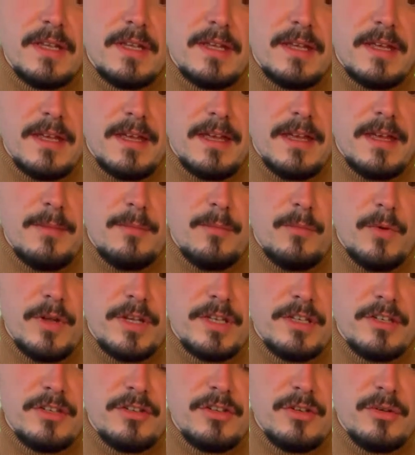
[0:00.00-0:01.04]
we're going
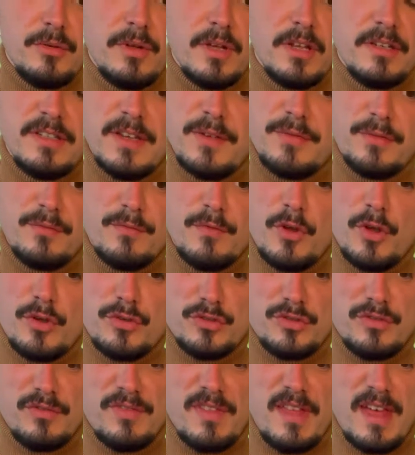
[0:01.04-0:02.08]
to do a different
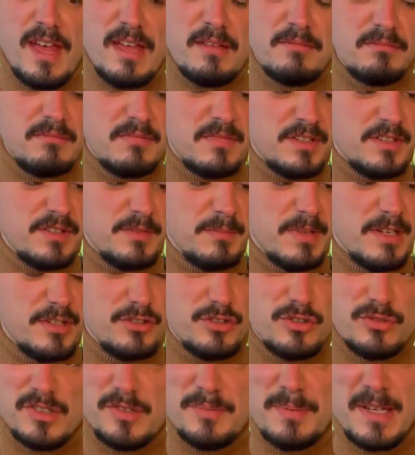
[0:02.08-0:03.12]
version of that. It's
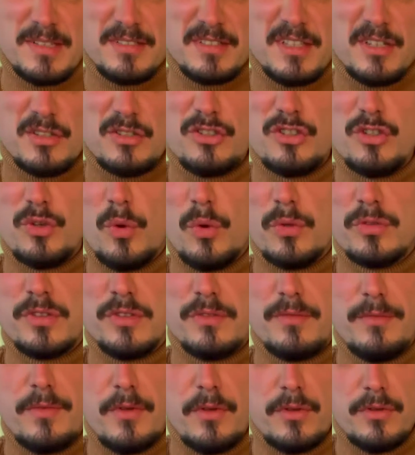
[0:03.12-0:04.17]
basically a
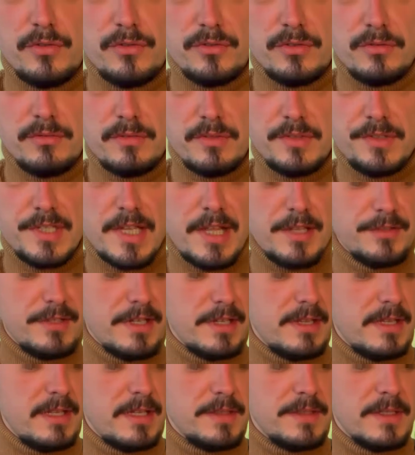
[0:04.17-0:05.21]
shortened version. It sounds
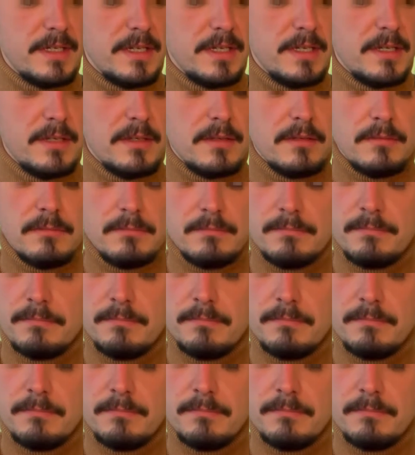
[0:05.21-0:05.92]
like this. So